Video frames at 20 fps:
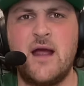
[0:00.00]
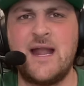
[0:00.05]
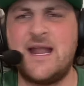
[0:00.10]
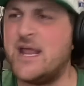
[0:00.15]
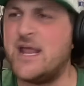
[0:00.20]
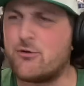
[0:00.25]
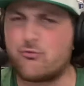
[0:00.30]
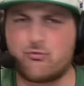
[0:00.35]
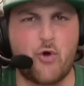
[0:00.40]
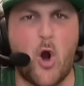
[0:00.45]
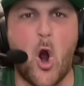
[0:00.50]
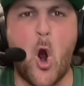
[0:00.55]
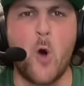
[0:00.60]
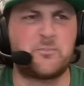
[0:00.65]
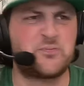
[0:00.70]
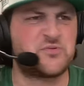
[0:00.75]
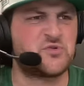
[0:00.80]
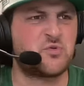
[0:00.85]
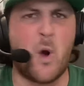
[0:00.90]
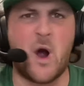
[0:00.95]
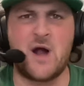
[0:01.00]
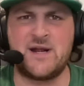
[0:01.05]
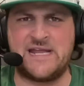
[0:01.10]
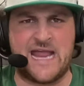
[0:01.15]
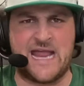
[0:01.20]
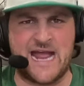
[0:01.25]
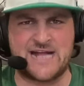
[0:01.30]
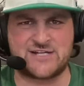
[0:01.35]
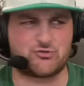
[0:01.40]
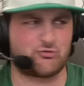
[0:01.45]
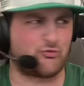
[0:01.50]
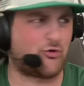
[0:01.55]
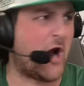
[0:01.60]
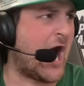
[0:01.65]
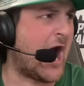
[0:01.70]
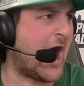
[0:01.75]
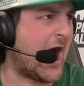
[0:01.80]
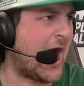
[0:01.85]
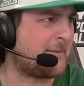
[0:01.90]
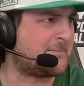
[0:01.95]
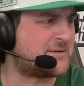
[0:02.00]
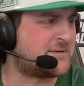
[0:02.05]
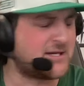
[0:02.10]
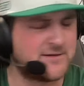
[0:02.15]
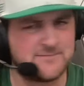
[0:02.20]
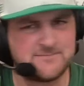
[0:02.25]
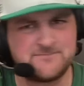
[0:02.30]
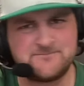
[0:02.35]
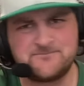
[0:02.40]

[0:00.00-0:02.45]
And he ropes one. He gets robbed.